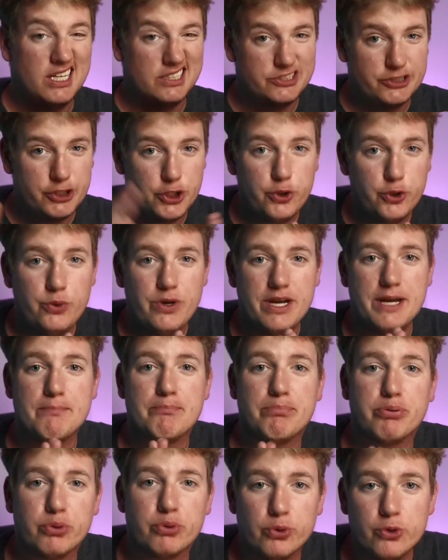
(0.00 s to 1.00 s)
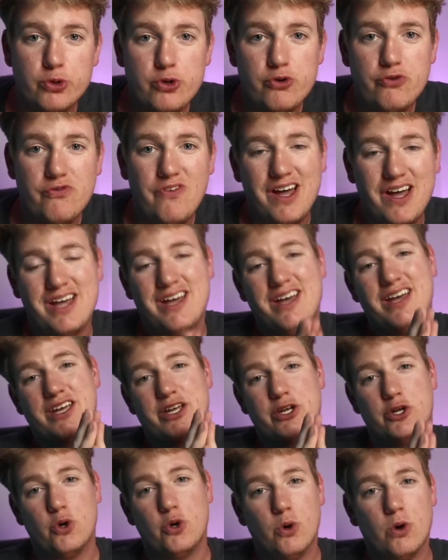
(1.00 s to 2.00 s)
to improve
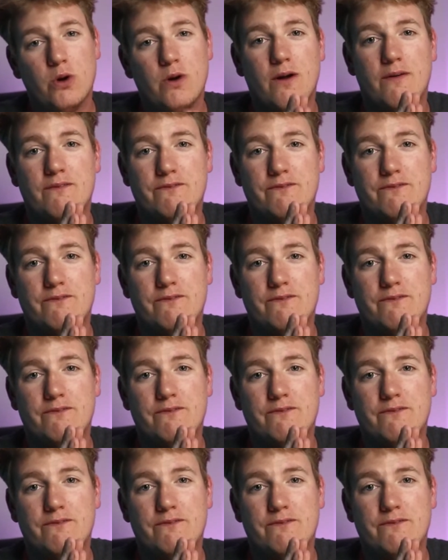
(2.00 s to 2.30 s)
your